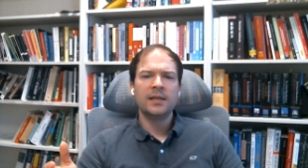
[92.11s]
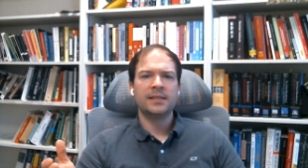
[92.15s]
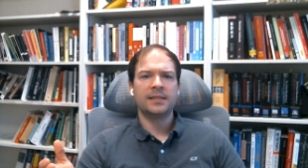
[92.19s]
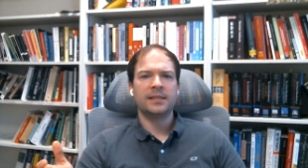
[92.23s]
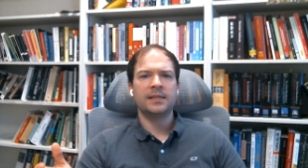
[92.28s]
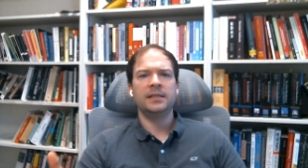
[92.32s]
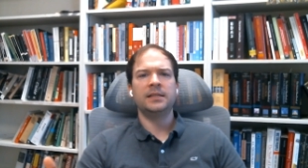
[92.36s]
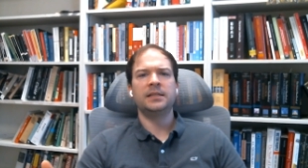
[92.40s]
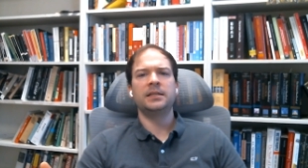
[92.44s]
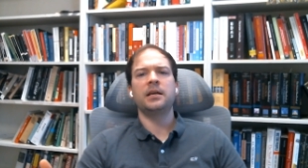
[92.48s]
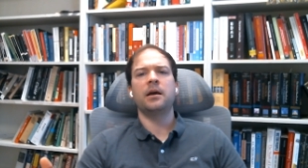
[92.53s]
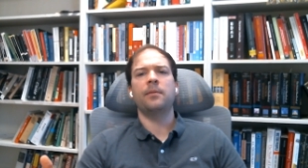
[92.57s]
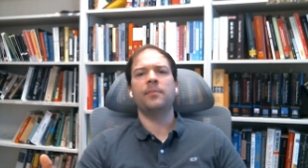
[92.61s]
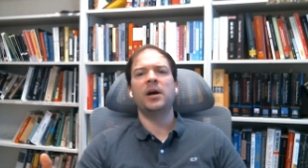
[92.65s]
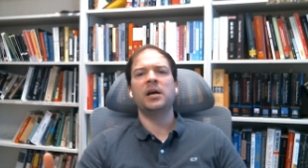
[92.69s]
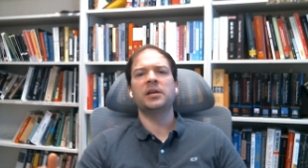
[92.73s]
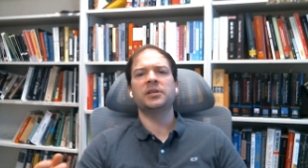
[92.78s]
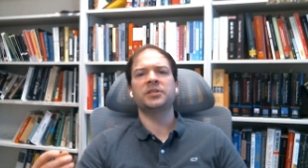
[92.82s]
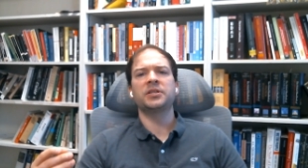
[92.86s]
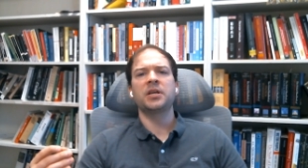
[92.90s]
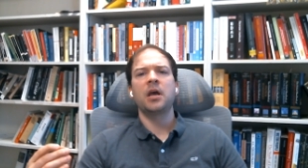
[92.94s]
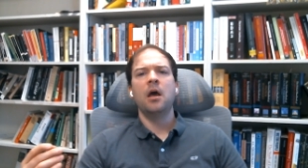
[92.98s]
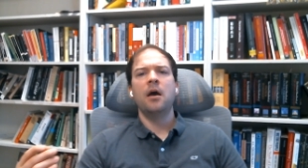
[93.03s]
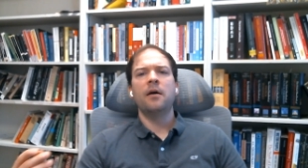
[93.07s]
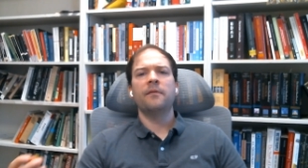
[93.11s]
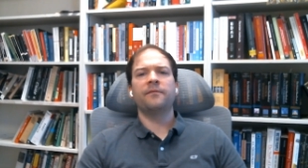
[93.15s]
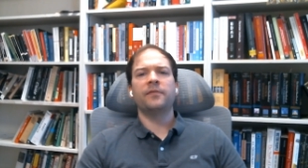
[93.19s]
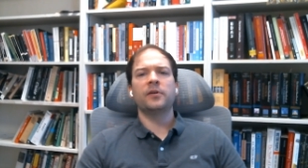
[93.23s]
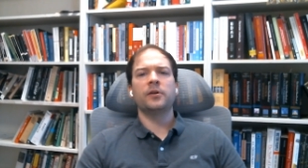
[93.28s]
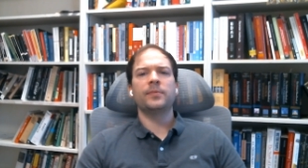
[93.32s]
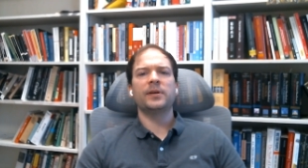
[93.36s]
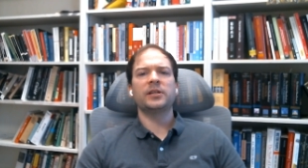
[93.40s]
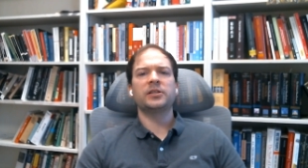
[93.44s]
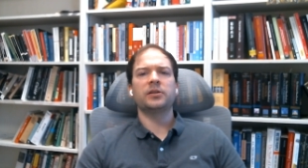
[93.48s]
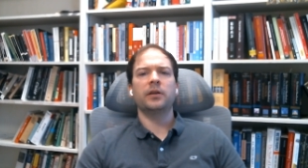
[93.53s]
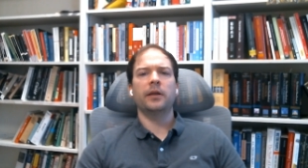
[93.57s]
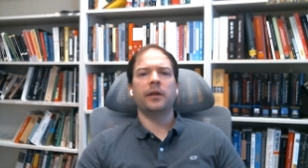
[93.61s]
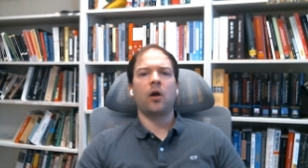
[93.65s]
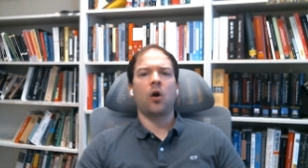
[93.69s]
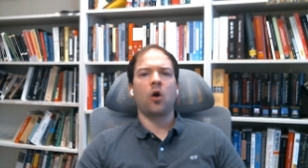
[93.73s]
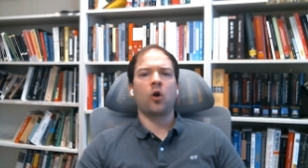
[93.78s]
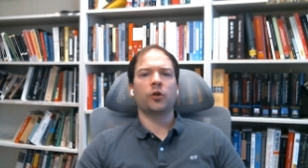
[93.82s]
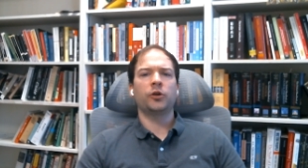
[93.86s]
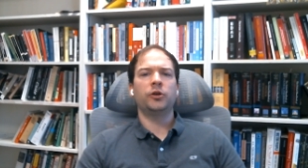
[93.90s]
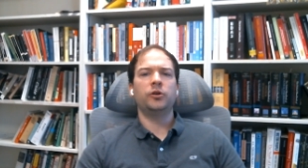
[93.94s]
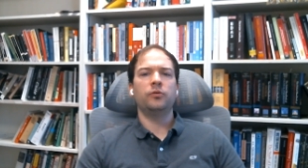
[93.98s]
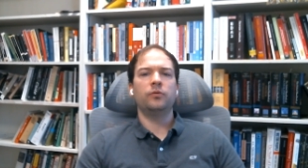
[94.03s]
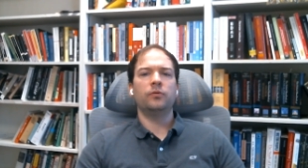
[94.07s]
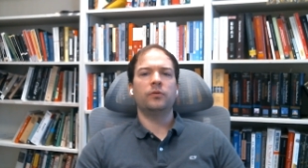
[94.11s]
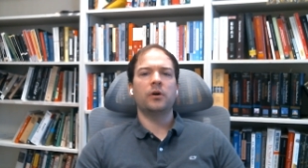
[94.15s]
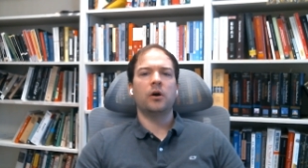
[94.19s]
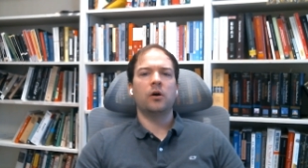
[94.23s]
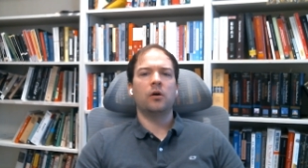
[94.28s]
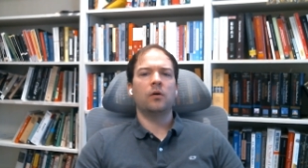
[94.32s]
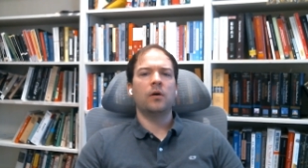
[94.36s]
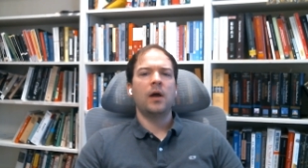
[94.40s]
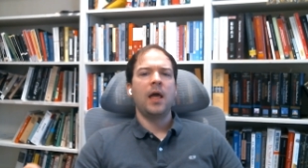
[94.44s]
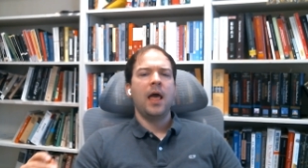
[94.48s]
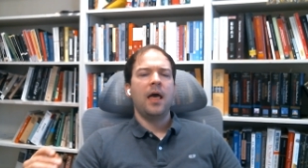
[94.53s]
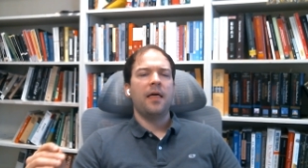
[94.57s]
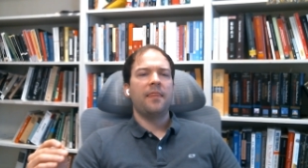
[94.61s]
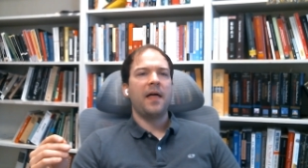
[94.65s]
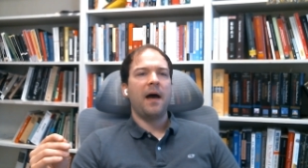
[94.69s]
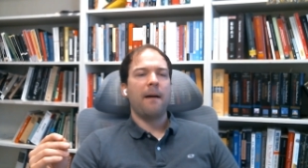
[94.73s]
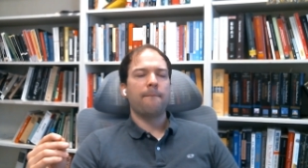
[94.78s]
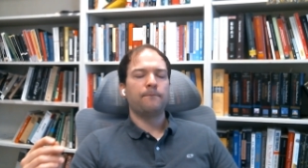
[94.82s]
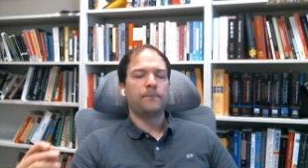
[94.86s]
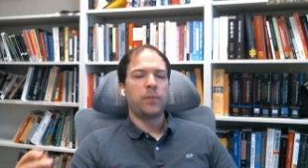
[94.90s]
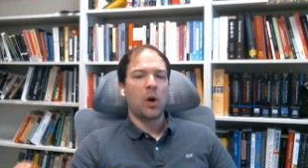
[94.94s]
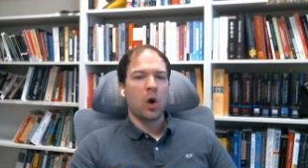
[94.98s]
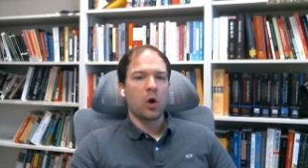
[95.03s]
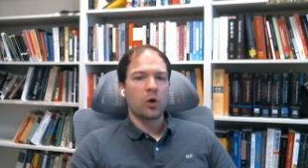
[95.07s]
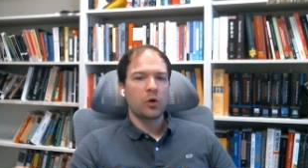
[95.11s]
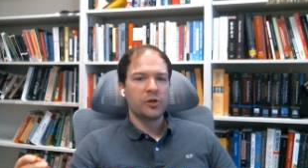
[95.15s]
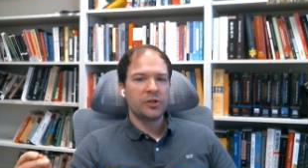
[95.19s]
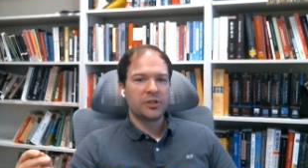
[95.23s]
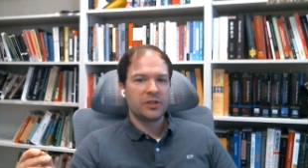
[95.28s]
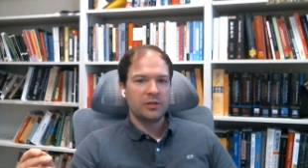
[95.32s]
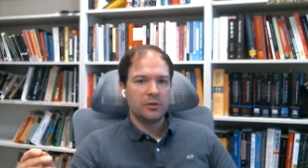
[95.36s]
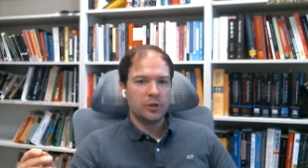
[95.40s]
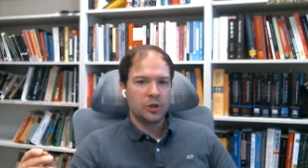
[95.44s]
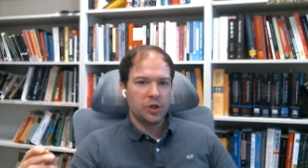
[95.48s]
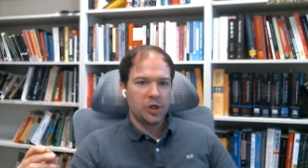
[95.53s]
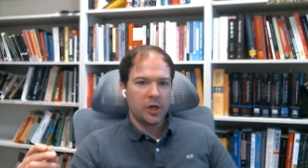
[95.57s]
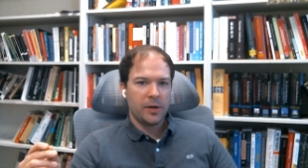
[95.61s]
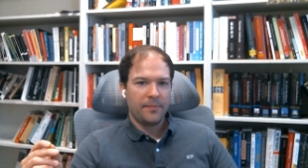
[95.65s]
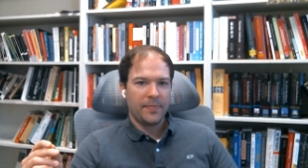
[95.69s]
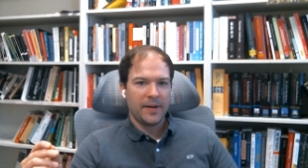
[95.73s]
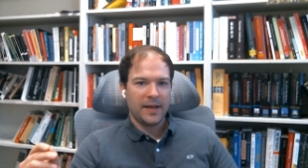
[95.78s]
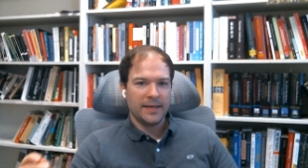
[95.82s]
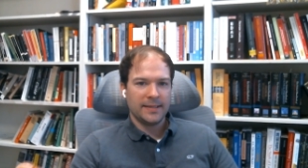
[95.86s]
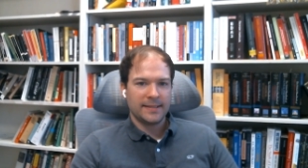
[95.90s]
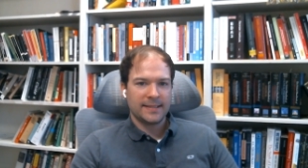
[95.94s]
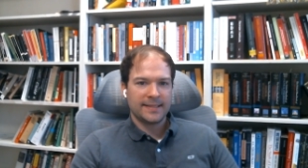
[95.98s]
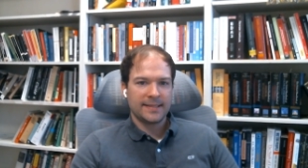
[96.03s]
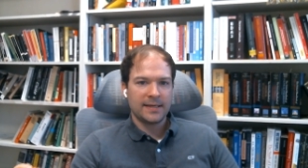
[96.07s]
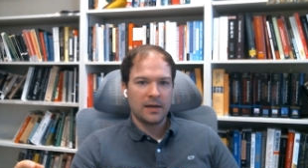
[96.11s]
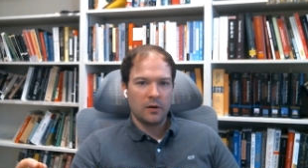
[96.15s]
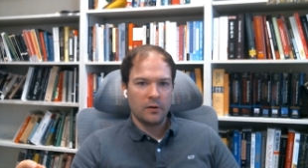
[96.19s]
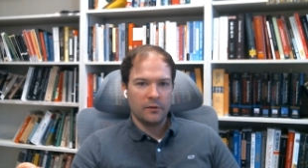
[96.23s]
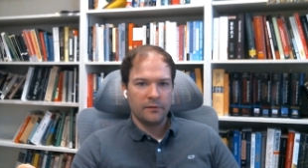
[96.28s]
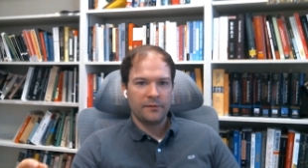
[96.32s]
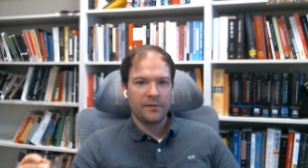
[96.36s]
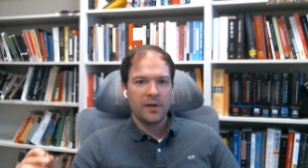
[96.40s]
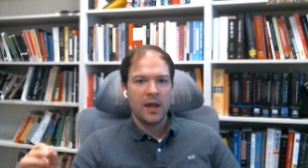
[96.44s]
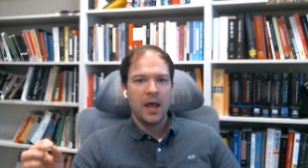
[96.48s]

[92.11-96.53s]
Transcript: CCMS fundamentally argue, though, that partisanship itself